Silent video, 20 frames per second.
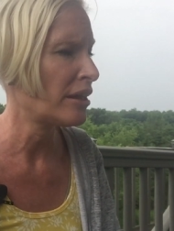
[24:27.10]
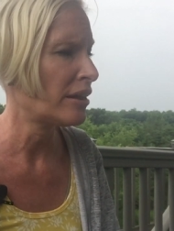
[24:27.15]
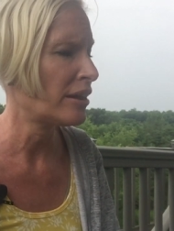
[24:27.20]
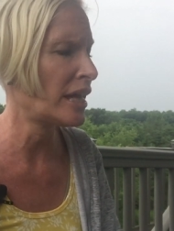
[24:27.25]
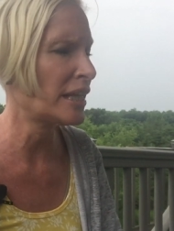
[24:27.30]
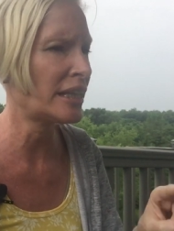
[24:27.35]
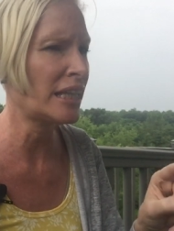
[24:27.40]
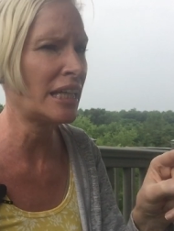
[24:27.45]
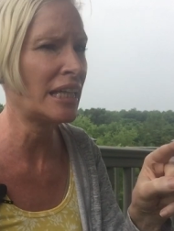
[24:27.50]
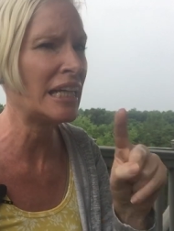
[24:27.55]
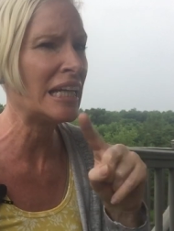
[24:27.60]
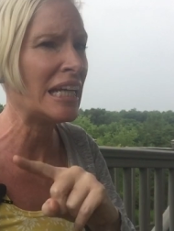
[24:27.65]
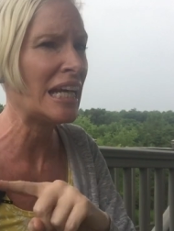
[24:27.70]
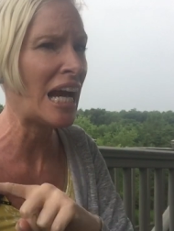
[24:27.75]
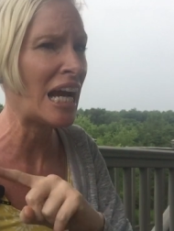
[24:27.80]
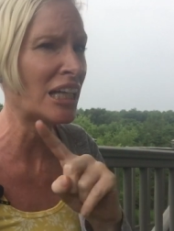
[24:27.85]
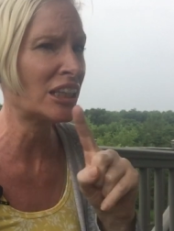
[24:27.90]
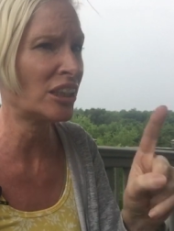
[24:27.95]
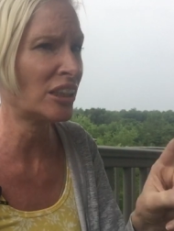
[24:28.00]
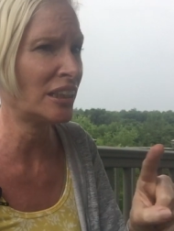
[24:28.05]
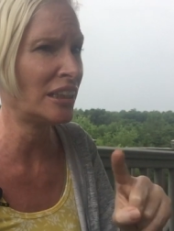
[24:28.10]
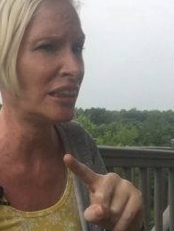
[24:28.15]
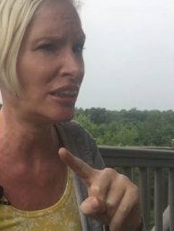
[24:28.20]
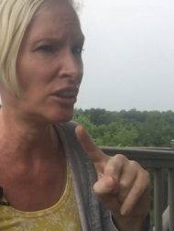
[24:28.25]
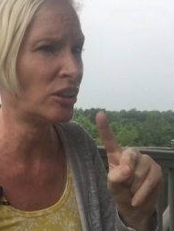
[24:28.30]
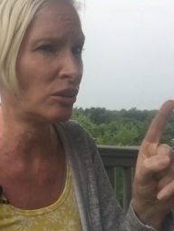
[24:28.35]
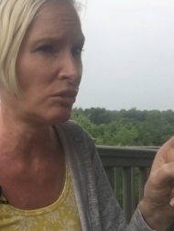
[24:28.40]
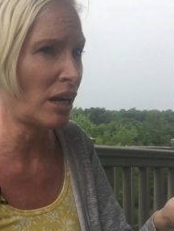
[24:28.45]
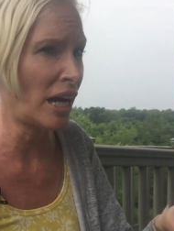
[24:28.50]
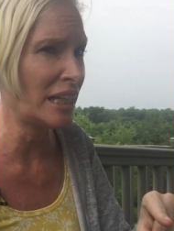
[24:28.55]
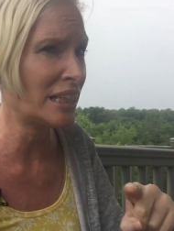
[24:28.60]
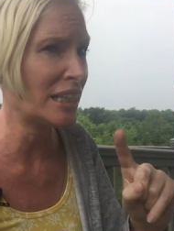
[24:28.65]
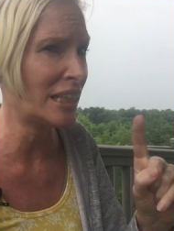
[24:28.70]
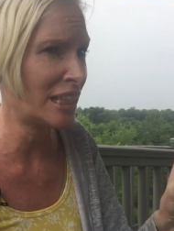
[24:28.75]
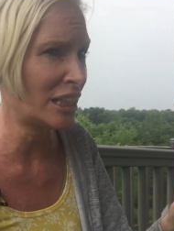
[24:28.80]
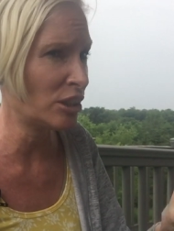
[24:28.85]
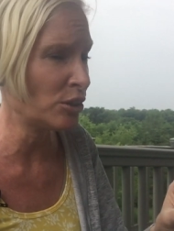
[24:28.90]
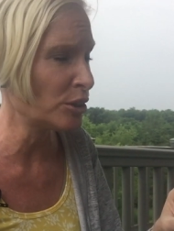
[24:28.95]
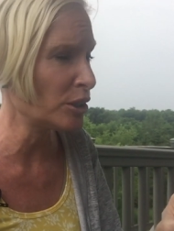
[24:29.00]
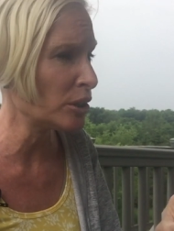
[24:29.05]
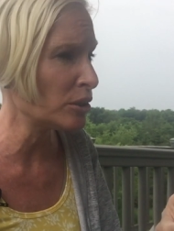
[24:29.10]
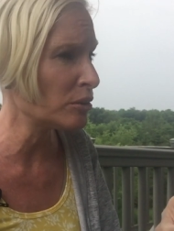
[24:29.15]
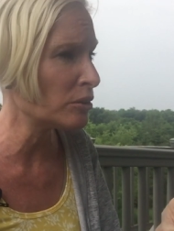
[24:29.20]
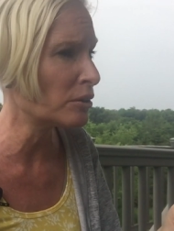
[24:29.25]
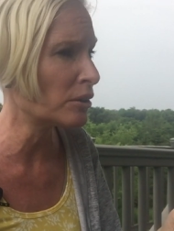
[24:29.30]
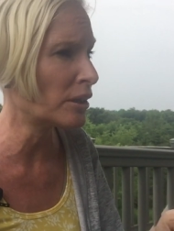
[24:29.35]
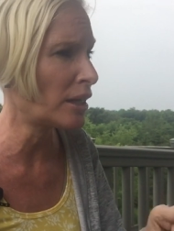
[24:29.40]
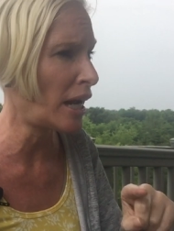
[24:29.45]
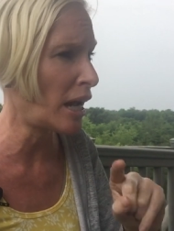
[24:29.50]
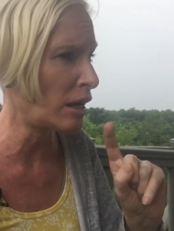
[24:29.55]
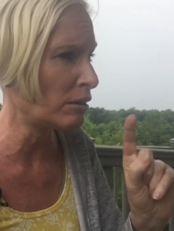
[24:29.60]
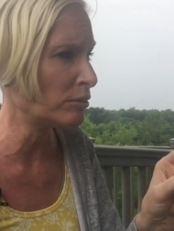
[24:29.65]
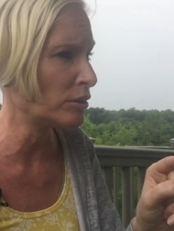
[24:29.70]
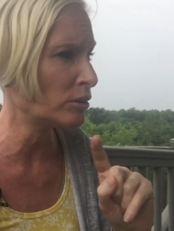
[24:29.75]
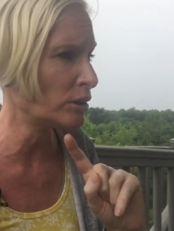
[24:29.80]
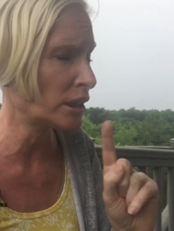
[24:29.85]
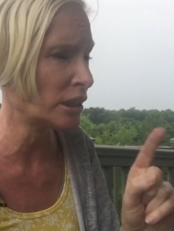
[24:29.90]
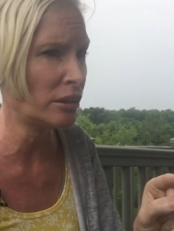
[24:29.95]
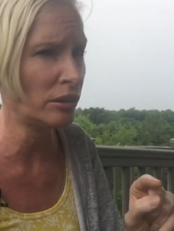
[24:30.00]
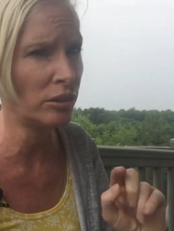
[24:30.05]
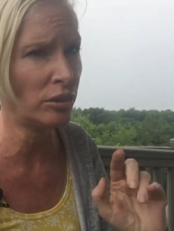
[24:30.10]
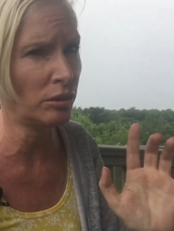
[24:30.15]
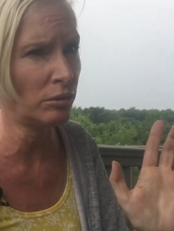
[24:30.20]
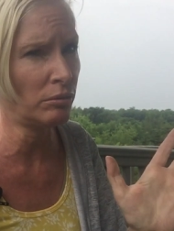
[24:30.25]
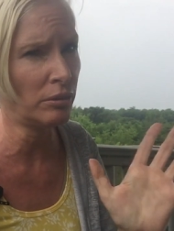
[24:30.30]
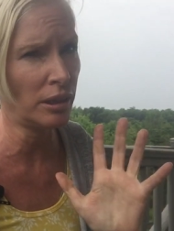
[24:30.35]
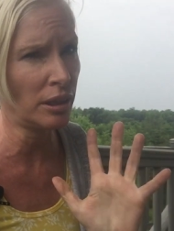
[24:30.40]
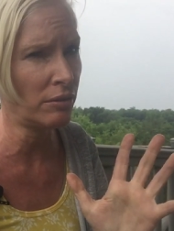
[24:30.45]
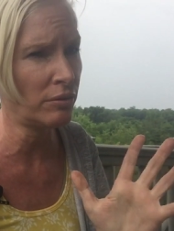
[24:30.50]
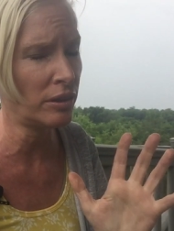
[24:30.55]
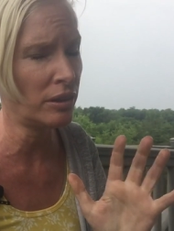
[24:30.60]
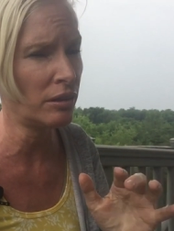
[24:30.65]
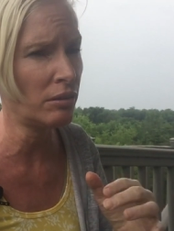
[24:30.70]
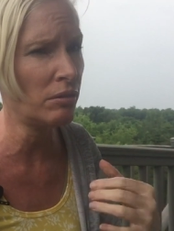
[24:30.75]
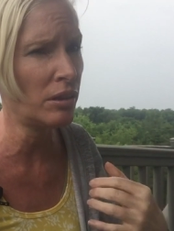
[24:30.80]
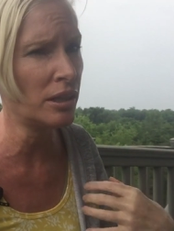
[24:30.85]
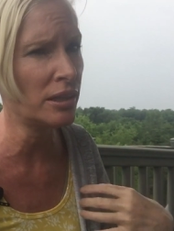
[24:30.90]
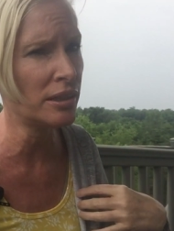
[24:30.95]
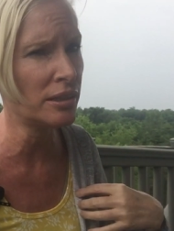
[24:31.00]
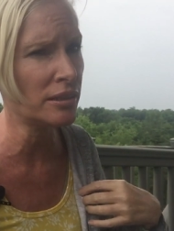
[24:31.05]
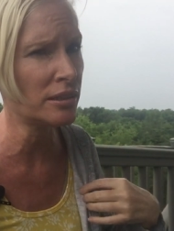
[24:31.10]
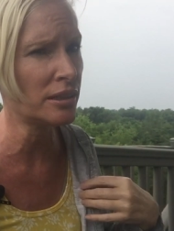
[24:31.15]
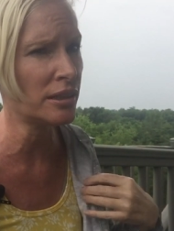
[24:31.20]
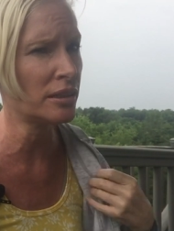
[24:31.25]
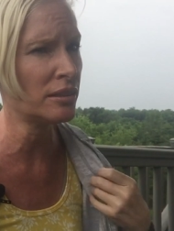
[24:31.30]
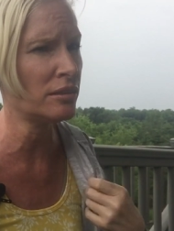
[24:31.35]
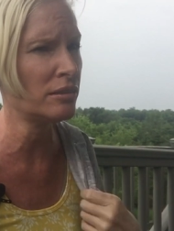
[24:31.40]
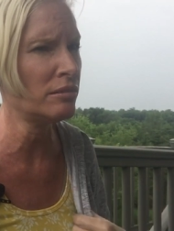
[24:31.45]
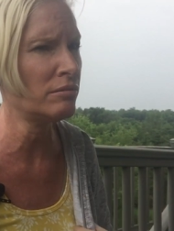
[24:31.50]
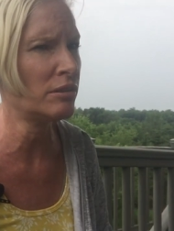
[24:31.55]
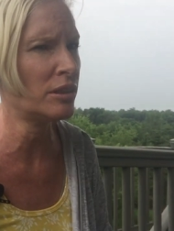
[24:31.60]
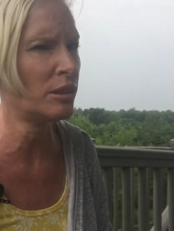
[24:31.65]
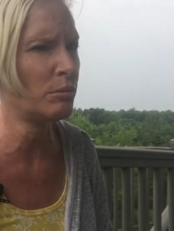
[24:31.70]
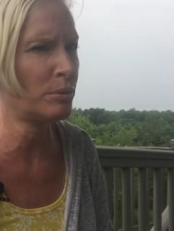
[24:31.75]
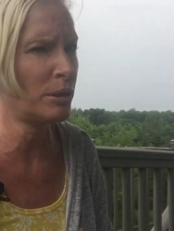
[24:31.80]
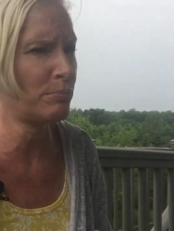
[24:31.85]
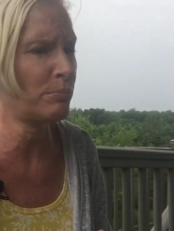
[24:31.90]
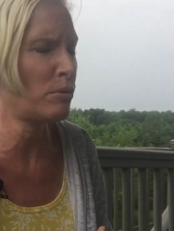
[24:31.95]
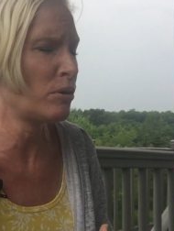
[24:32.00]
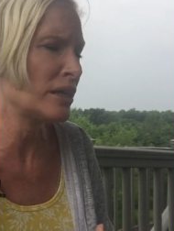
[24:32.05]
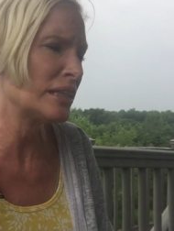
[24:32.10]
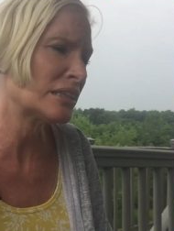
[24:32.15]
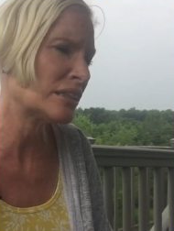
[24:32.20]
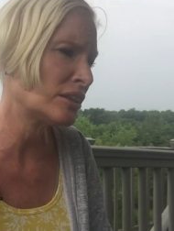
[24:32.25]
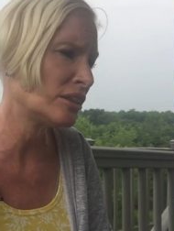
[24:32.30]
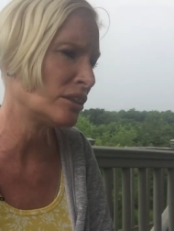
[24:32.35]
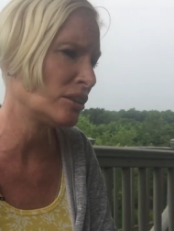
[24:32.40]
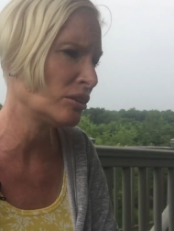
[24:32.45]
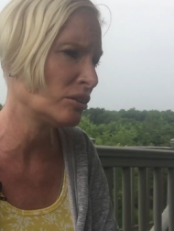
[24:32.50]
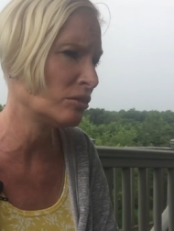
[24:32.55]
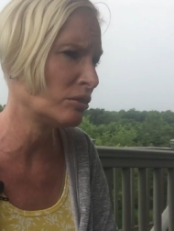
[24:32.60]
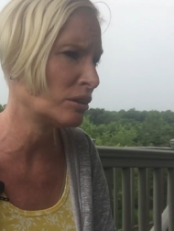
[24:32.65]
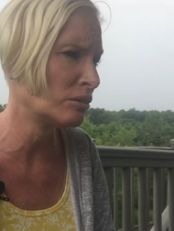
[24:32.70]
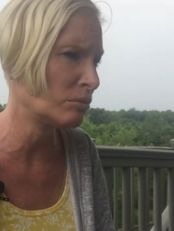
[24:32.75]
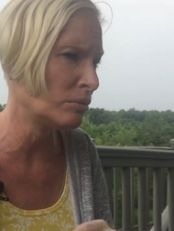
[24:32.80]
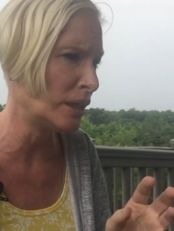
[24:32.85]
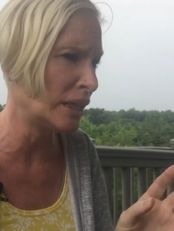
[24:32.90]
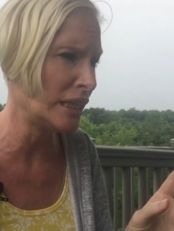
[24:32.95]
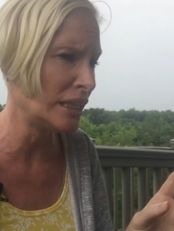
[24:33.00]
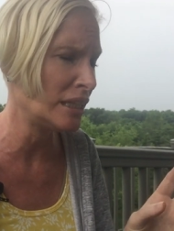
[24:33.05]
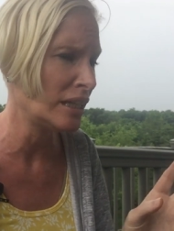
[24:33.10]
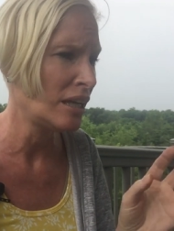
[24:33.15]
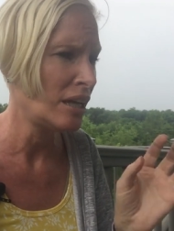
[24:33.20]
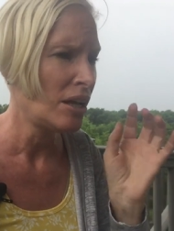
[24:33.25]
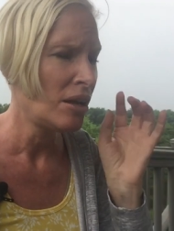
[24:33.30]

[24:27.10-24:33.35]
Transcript: Like that he actually tried to kill you or have you killed or whatever it was, you know, whether it be poison you or what.